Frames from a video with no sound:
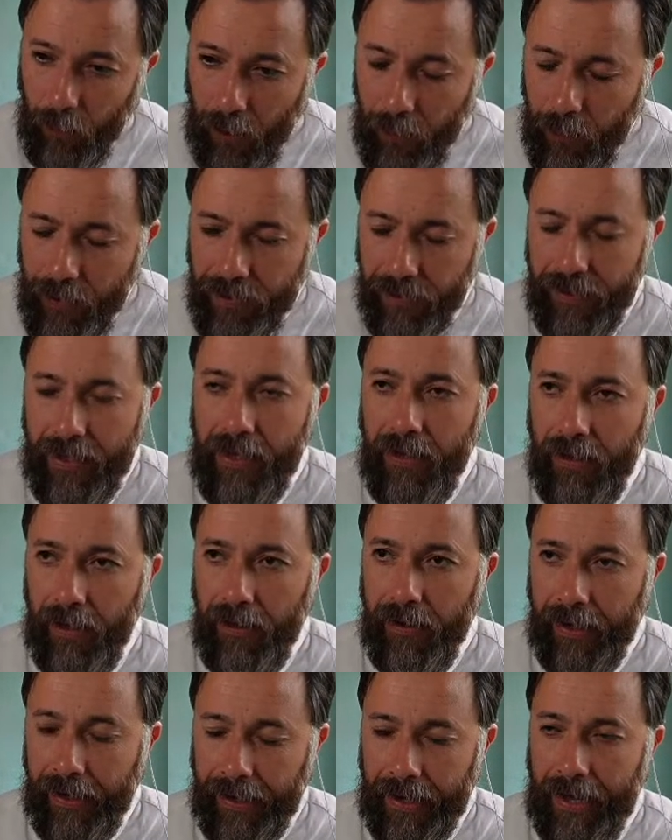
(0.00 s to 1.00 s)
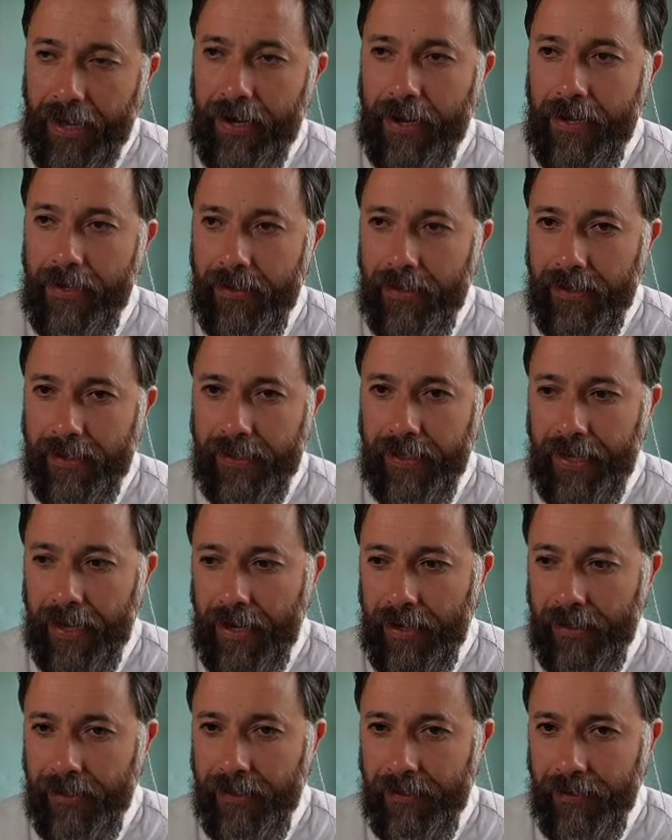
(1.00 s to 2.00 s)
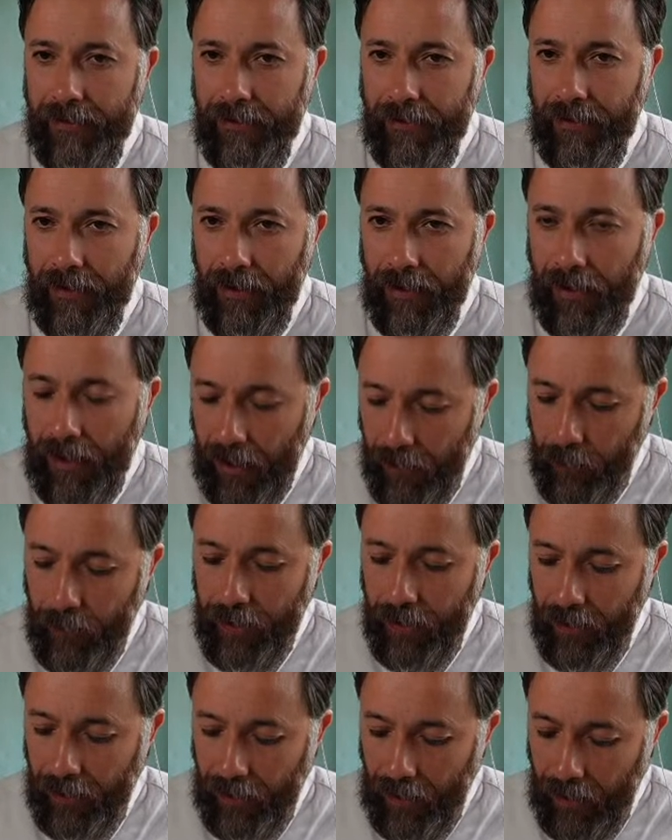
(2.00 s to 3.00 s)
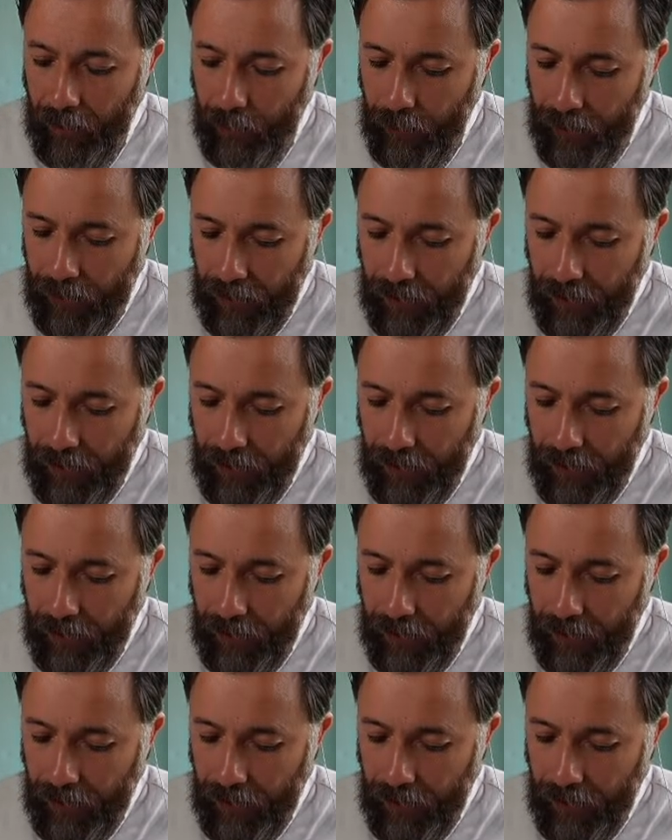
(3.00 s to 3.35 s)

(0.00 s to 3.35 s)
when we think in Hannah in this case, and I will